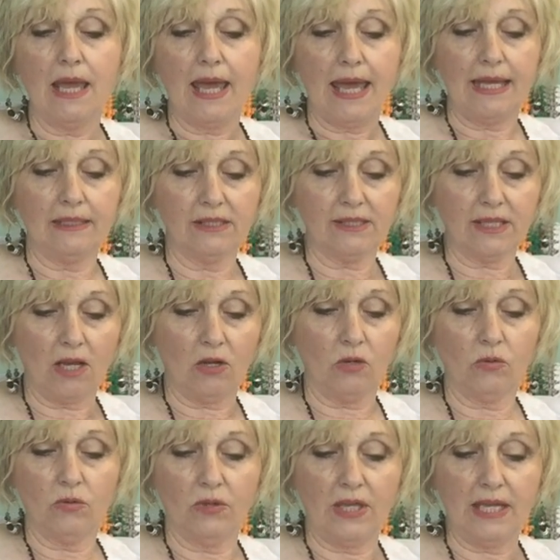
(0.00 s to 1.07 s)
And
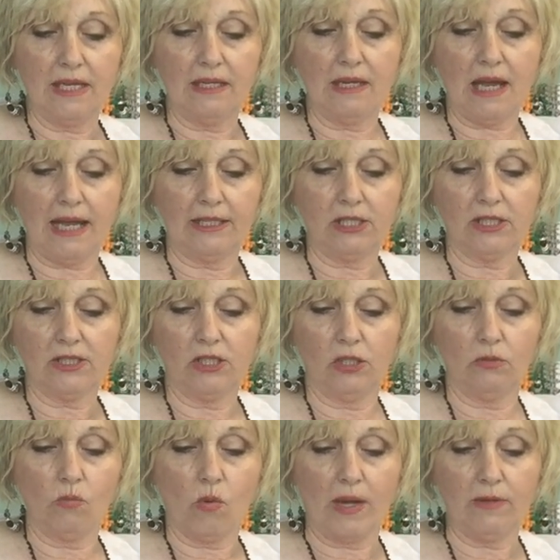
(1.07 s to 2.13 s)
so then I just do
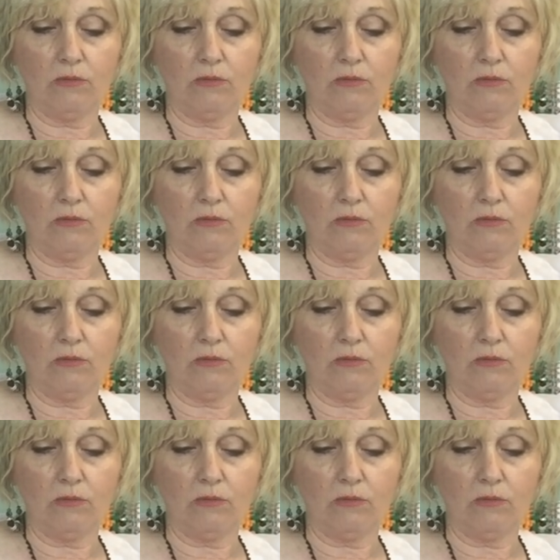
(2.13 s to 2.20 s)
1